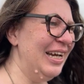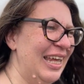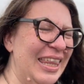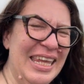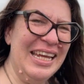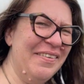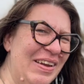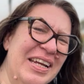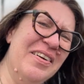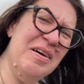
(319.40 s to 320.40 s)
I think I
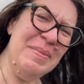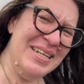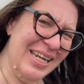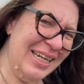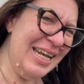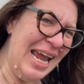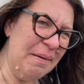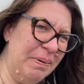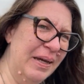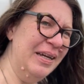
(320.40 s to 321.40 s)
might go home and take a
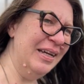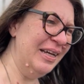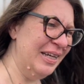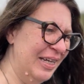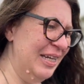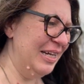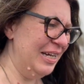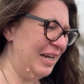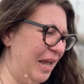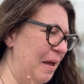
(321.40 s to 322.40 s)
nap.
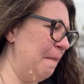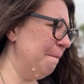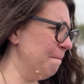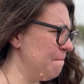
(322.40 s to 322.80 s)
Um,